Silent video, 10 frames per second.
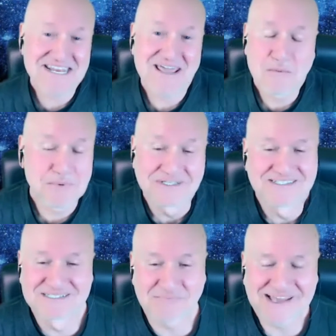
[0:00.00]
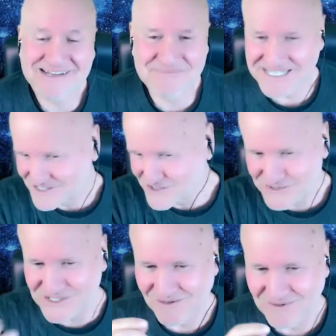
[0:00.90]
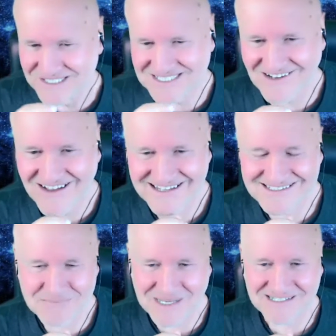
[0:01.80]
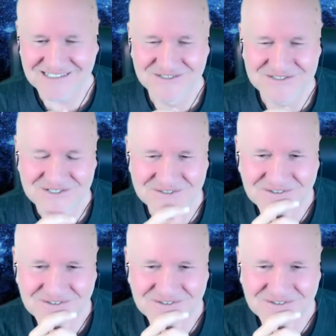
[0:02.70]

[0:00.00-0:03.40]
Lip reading: help it. It's part of me. You know what it's like. It's part of you too.